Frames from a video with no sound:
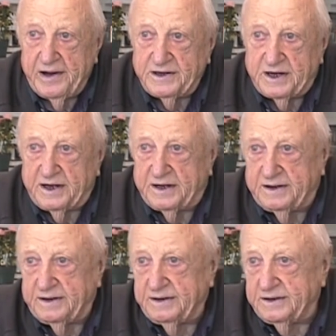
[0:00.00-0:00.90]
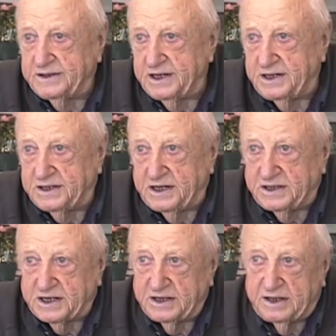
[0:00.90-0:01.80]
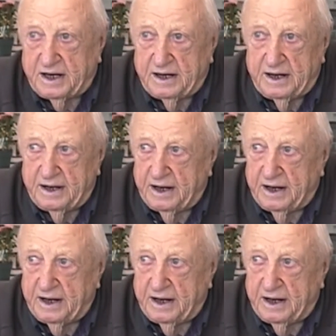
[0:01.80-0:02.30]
He said, geez, he said,